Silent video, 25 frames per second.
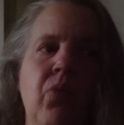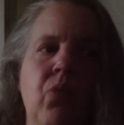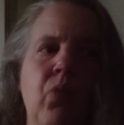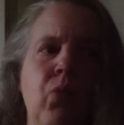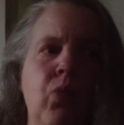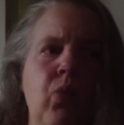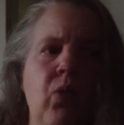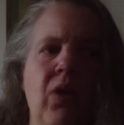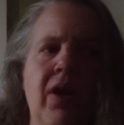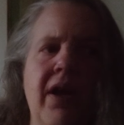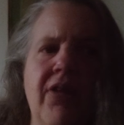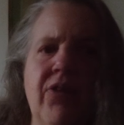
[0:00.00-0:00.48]

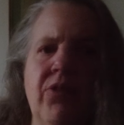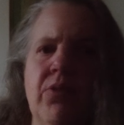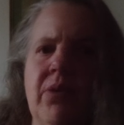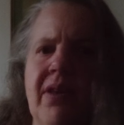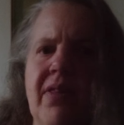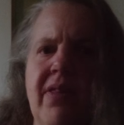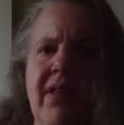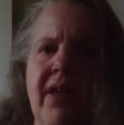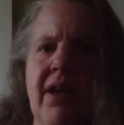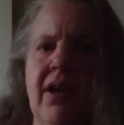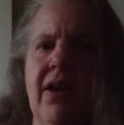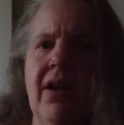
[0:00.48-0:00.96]
why do
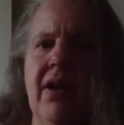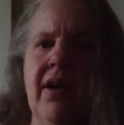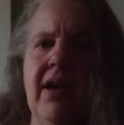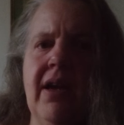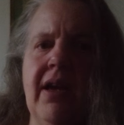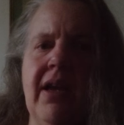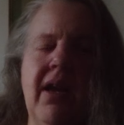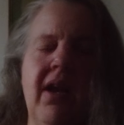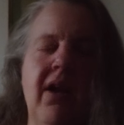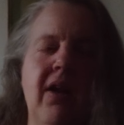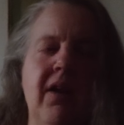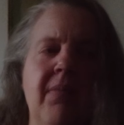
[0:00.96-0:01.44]
I think
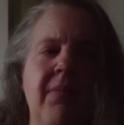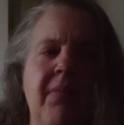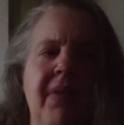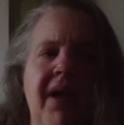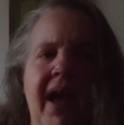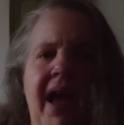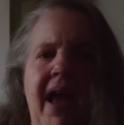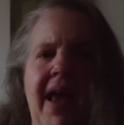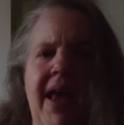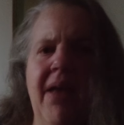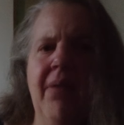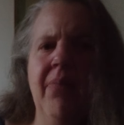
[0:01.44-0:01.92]
I'm
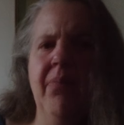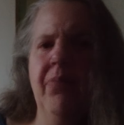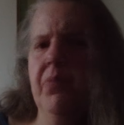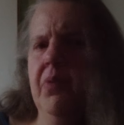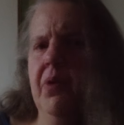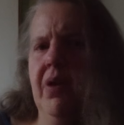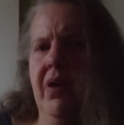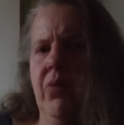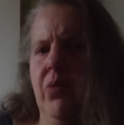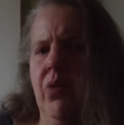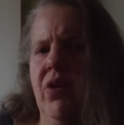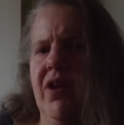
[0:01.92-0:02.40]

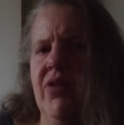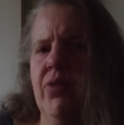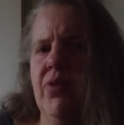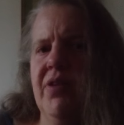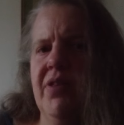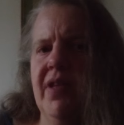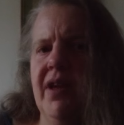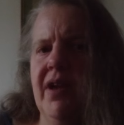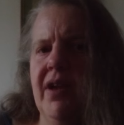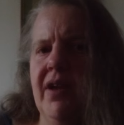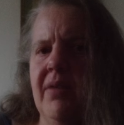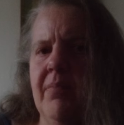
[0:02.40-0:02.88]

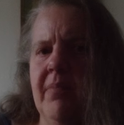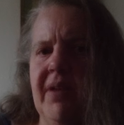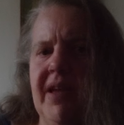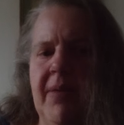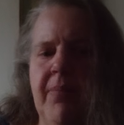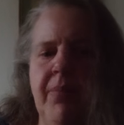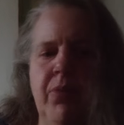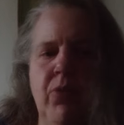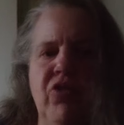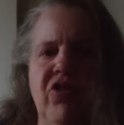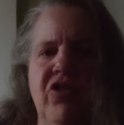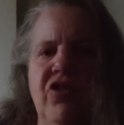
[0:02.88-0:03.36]

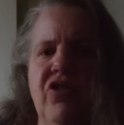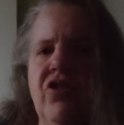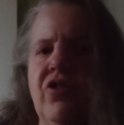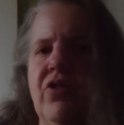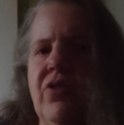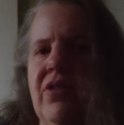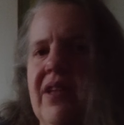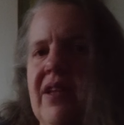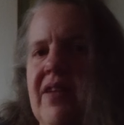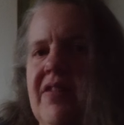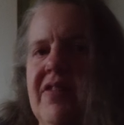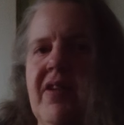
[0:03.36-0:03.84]
able to
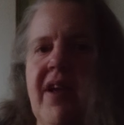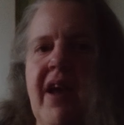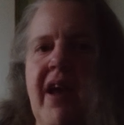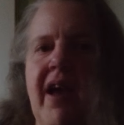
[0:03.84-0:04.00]
do this,